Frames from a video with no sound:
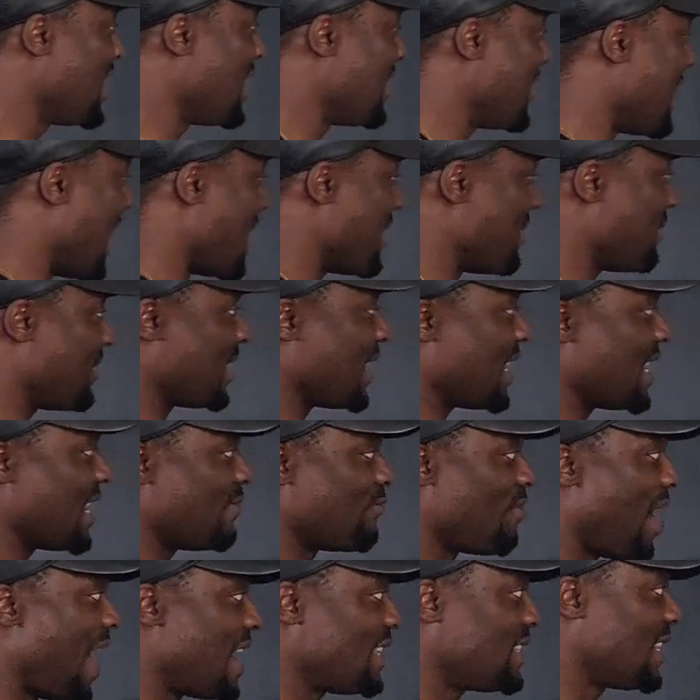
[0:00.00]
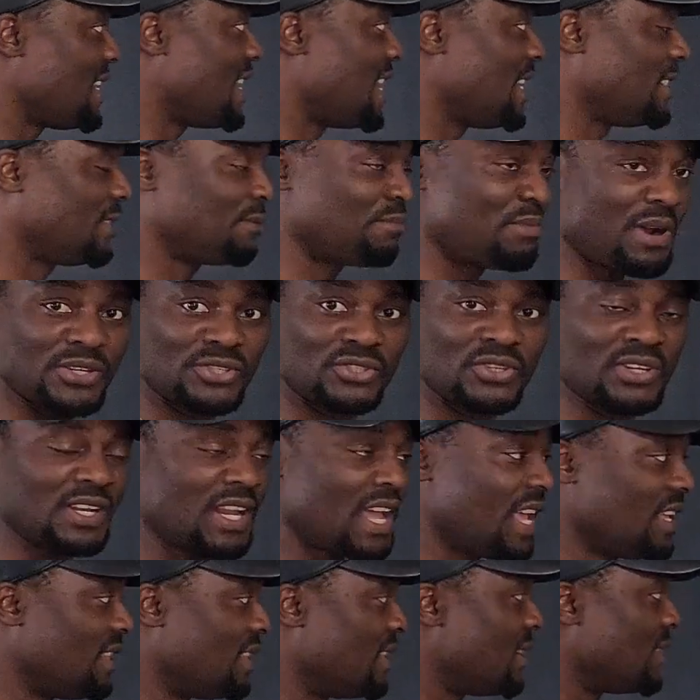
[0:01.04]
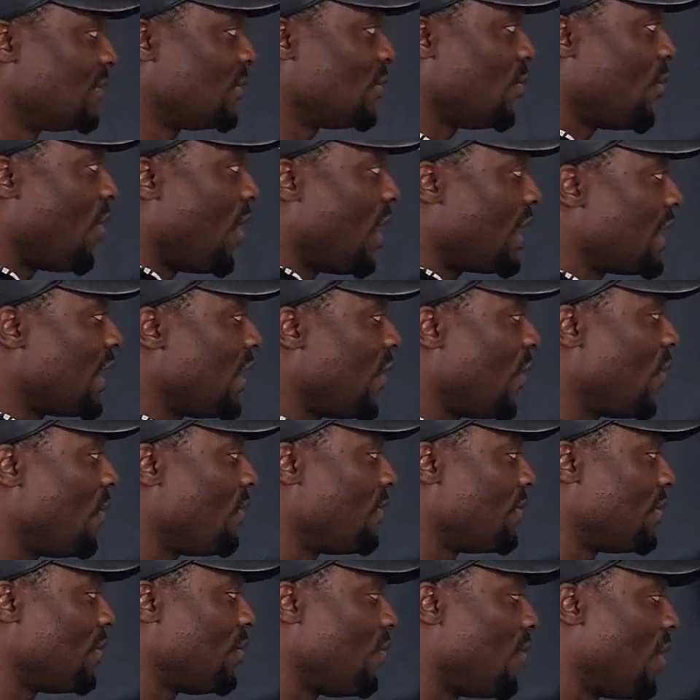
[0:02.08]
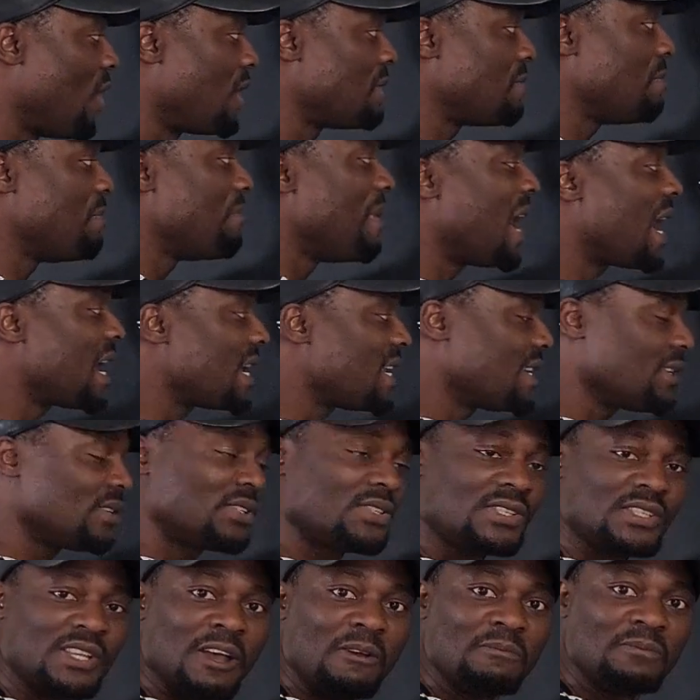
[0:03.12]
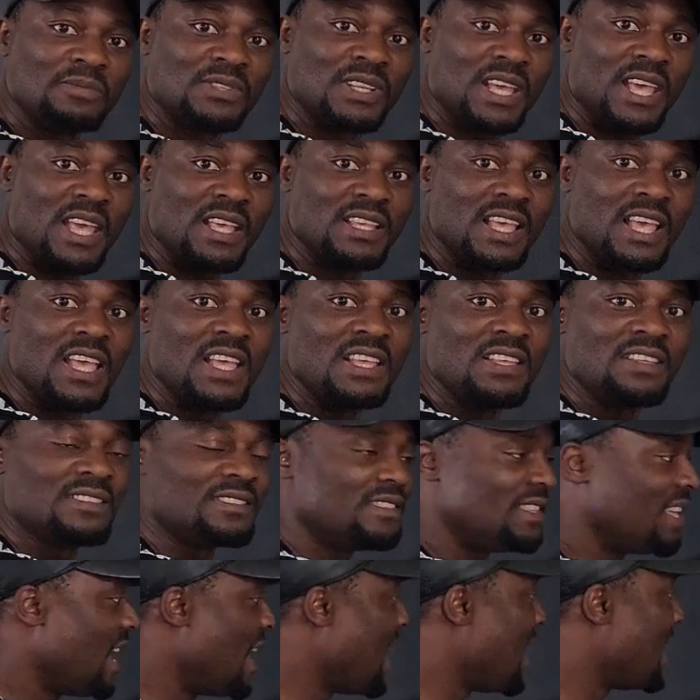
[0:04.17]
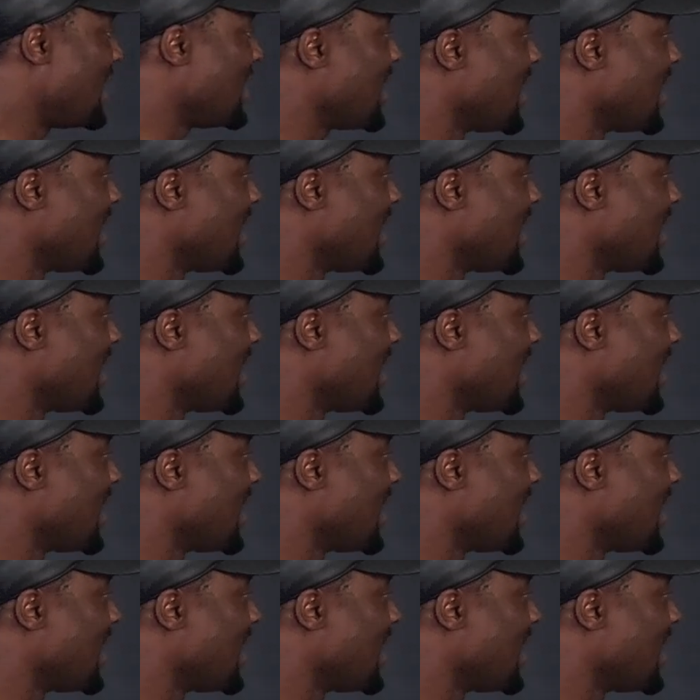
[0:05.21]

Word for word: that if you can write an expression like this 1 over 1 minus something, then